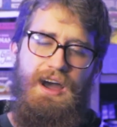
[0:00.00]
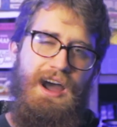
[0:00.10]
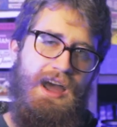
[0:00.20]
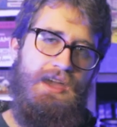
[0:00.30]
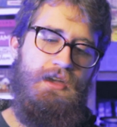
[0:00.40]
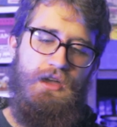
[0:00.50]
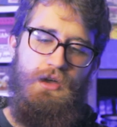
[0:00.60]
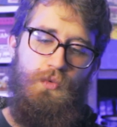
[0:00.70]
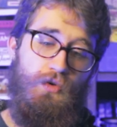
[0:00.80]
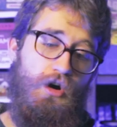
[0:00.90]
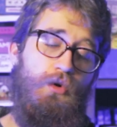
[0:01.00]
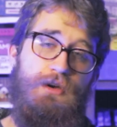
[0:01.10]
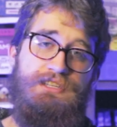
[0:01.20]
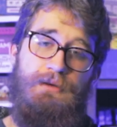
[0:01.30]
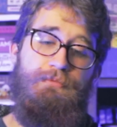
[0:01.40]
I will
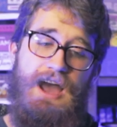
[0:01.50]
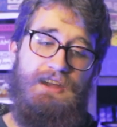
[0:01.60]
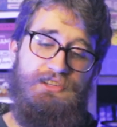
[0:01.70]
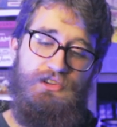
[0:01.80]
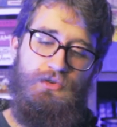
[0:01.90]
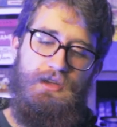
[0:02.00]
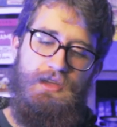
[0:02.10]
always come back to,